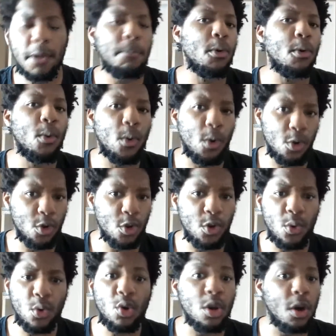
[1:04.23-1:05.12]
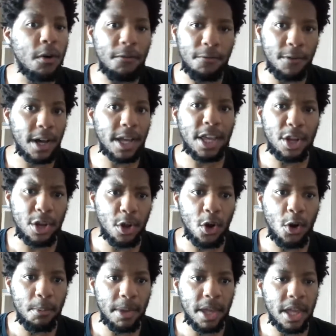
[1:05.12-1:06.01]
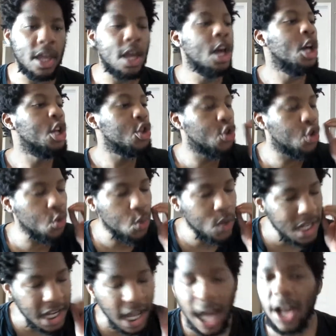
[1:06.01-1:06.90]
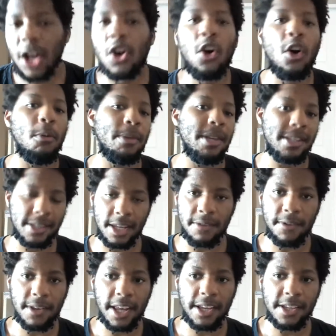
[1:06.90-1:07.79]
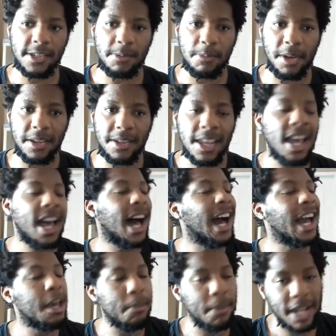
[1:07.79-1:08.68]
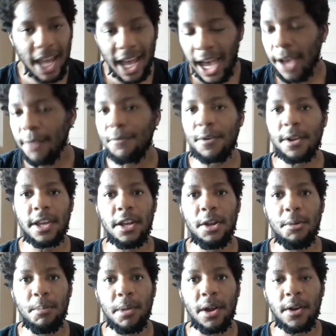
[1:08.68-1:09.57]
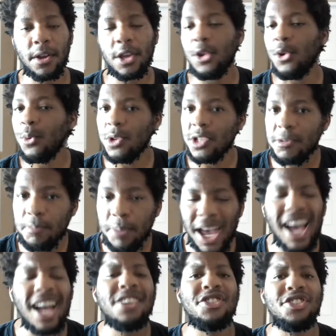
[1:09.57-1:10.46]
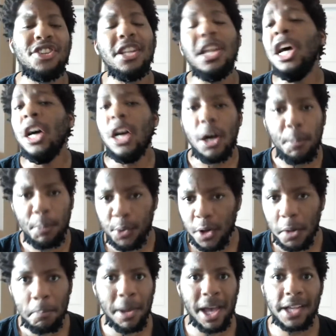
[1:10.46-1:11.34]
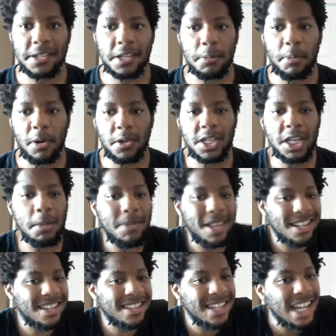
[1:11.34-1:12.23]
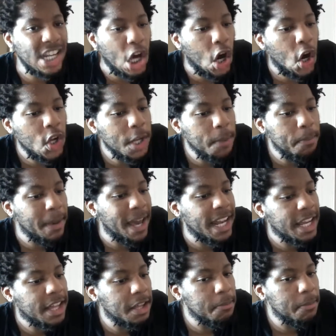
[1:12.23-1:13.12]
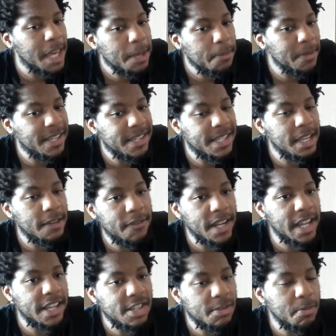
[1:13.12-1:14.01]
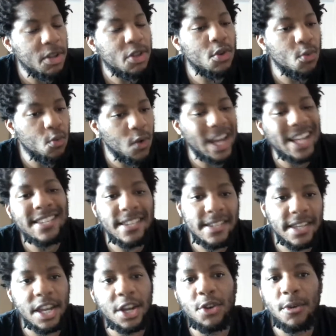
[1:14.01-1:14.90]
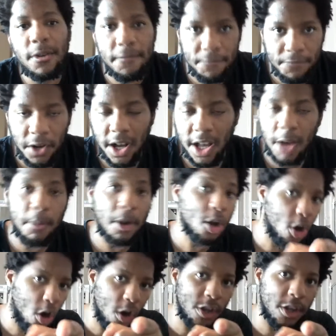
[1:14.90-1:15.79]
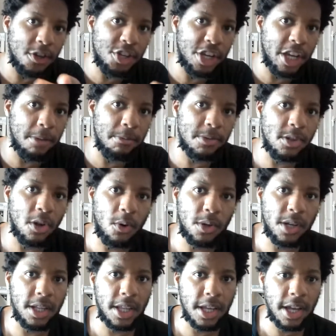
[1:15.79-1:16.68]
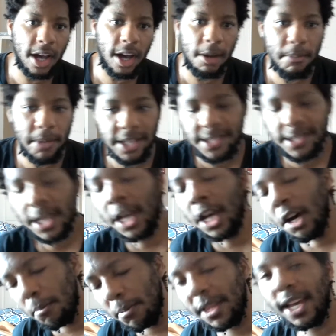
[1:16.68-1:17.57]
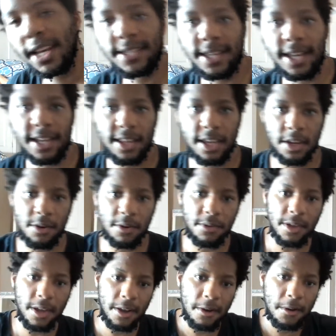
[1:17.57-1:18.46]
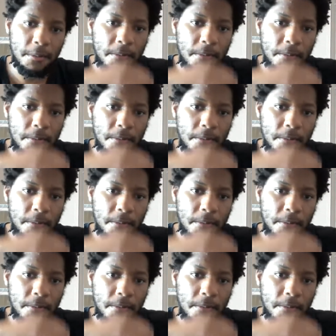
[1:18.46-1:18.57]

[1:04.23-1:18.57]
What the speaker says: who are new, who don't fucking know me, do not call me Stephen A. Smith. I am an African American who is passionate about a basketball team. That does not automatically make me Stephen A. Smith, you racist, ignorant fuck. I'm gonna call you James Dolan in the comments, but that's neither here nor there.